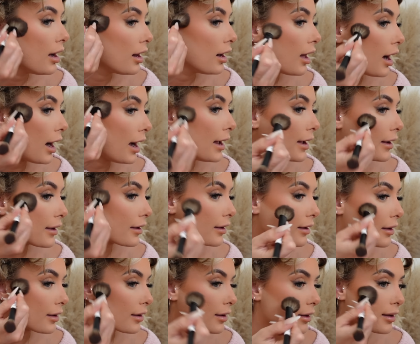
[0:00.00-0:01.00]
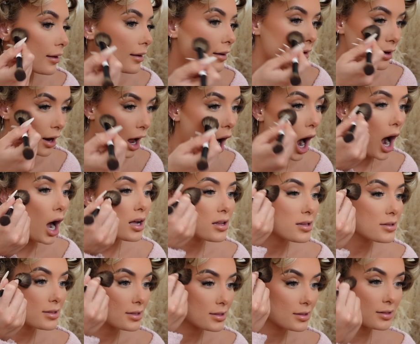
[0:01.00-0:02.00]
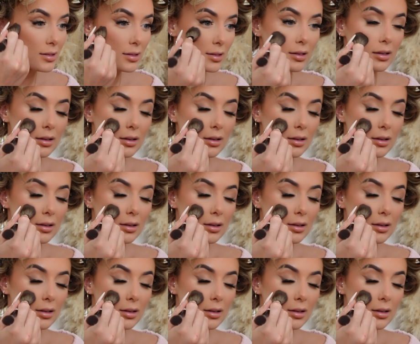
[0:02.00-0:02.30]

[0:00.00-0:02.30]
like nuts,